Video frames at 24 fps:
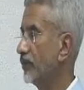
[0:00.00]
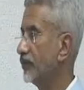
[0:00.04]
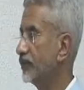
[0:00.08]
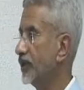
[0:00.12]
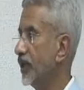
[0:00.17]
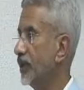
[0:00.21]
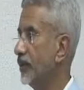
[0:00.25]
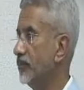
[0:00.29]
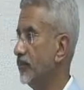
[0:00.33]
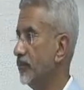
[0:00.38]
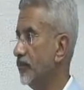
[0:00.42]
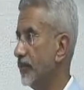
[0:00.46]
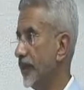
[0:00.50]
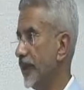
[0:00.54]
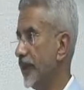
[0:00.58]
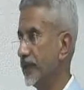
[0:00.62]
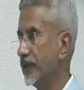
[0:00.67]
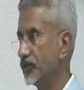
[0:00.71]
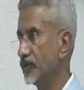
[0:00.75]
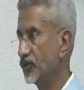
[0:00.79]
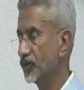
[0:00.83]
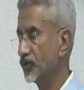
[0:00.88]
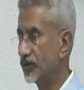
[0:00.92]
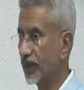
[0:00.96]
of them
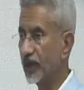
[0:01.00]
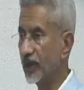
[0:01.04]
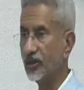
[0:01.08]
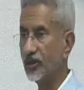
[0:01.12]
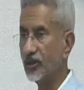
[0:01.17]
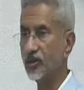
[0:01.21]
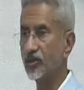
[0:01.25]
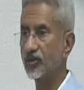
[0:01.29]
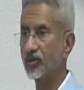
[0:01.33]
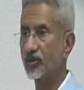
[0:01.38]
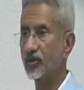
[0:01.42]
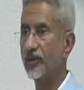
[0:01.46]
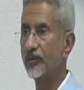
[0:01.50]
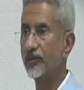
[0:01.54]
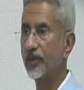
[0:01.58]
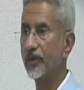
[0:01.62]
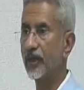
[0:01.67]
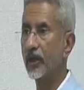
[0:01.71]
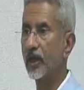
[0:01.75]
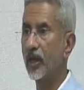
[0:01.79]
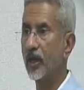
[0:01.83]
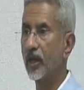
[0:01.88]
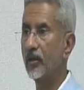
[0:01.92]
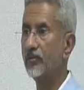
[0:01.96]
makes sense
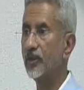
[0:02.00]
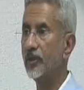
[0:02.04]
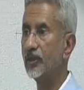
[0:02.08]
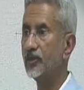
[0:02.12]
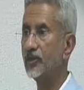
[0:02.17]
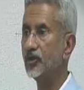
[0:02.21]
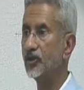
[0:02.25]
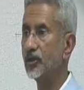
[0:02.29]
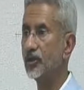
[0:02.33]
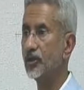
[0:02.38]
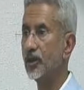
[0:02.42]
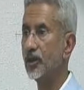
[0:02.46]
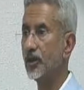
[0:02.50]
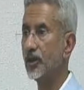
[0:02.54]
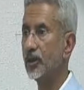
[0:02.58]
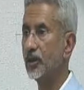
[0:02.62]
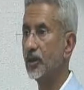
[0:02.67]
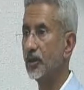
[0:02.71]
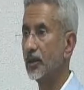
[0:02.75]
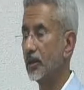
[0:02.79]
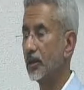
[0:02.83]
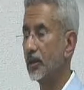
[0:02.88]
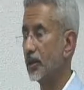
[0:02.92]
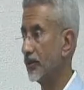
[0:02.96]
given how much
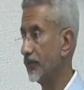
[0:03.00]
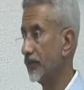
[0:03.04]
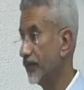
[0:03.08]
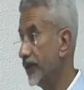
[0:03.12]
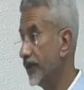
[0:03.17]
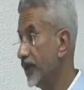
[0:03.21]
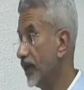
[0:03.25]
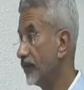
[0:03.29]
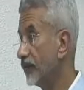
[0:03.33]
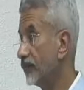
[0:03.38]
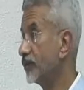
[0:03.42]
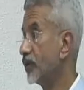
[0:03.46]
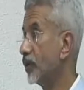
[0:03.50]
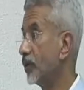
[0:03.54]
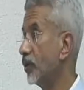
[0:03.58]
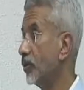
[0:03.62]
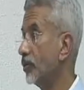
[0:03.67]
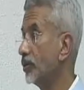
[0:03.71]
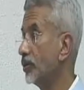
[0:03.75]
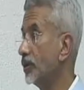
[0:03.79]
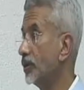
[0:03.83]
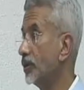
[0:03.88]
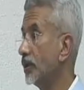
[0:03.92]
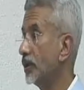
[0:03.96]
we have
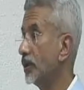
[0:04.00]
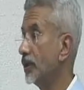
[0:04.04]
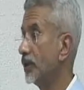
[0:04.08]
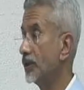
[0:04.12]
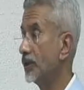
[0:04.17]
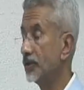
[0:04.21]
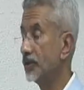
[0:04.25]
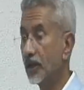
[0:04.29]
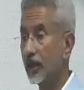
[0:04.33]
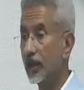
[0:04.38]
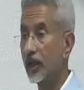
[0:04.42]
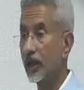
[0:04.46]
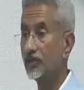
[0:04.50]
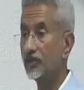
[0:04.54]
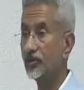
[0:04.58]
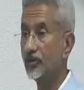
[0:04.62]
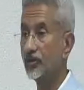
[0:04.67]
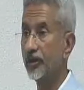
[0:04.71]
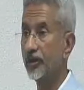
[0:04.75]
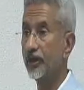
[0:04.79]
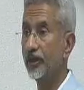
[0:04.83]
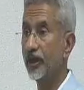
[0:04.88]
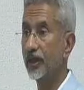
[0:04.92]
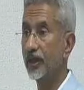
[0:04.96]
grown in the last
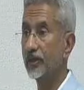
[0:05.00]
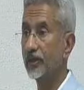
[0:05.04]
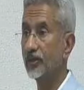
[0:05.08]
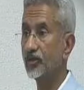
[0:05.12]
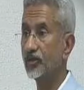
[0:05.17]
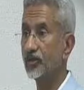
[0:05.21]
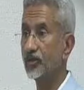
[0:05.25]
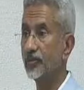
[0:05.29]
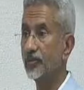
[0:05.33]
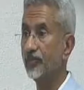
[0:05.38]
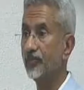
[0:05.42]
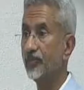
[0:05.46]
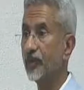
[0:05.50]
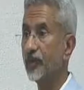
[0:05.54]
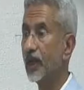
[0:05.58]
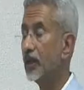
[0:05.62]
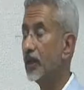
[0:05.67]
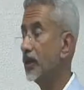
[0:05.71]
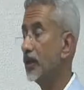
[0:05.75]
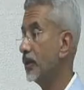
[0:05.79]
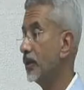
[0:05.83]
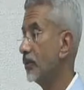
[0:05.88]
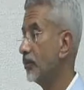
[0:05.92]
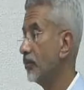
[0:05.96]
three decades.
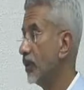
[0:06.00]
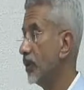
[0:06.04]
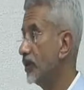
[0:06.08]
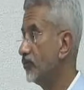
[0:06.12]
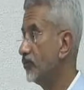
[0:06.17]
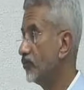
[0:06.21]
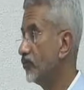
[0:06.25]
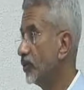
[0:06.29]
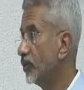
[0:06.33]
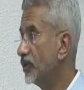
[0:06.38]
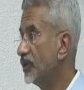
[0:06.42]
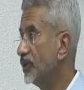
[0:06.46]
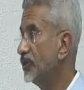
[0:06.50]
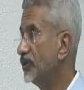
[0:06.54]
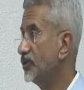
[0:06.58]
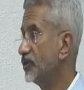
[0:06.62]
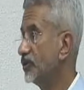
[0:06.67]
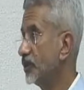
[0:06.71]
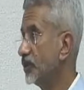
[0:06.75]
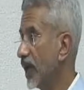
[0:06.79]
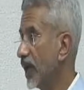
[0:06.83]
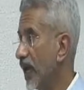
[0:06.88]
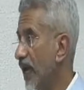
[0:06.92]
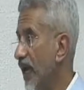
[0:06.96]
But for this
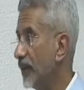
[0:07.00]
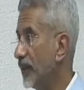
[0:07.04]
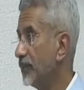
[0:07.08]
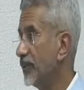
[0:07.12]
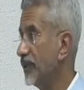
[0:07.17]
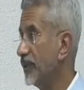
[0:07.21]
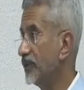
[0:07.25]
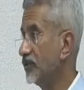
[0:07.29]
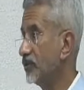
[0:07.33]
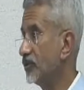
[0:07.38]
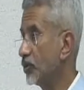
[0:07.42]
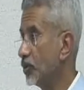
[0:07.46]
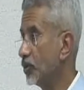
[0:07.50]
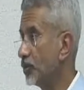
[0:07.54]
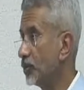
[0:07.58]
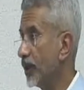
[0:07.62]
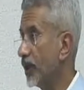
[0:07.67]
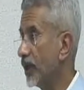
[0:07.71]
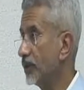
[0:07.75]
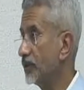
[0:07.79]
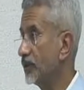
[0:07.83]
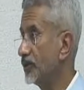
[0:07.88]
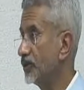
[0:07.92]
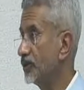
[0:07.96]
to happen through
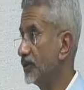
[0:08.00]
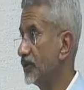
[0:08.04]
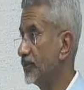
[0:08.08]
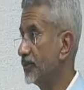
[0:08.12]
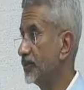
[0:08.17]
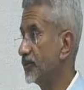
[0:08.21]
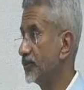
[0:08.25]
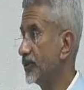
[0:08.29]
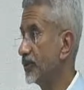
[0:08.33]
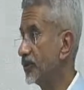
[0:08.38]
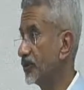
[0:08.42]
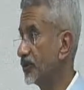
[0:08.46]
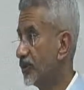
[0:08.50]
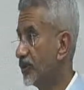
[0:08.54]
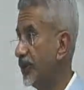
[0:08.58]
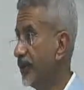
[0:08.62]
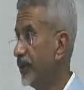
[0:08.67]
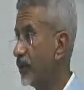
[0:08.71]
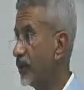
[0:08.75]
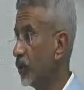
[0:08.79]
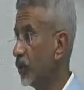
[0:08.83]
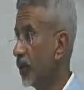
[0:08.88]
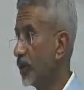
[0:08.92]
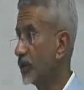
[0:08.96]
partnerships with three
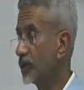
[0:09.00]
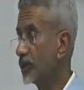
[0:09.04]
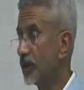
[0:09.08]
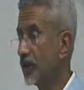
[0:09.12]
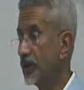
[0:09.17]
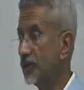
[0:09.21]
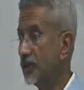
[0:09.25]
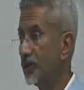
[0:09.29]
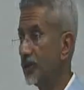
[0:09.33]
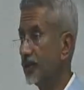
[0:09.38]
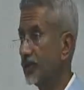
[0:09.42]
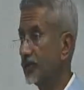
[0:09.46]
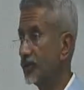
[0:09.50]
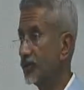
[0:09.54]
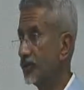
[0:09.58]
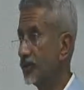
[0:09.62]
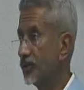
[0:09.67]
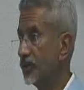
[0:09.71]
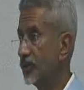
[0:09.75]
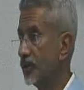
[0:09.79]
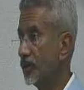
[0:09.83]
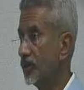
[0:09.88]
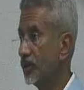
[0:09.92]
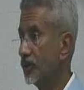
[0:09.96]
Quad countries
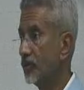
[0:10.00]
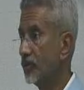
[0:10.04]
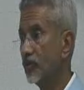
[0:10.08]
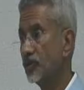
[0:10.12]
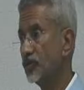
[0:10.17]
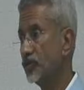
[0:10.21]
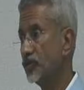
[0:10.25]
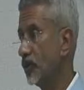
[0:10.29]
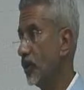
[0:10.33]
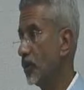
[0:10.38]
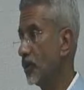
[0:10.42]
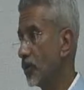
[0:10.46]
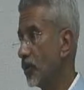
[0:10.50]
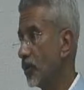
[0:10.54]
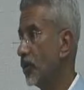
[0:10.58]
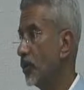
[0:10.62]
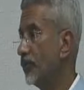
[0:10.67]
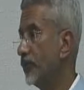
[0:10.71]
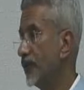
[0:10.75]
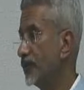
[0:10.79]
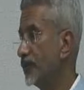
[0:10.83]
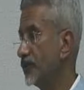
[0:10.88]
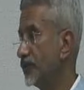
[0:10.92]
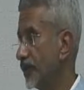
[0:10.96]
was not
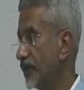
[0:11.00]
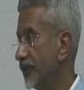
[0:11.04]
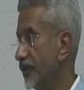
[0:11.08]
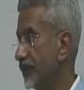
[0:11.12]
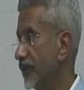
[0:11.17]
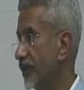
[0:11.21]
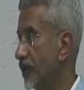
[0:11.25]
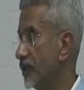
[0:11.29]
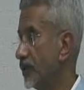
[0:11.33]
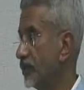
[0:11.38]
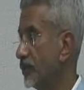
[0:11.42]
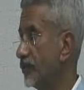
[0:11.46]
always a given.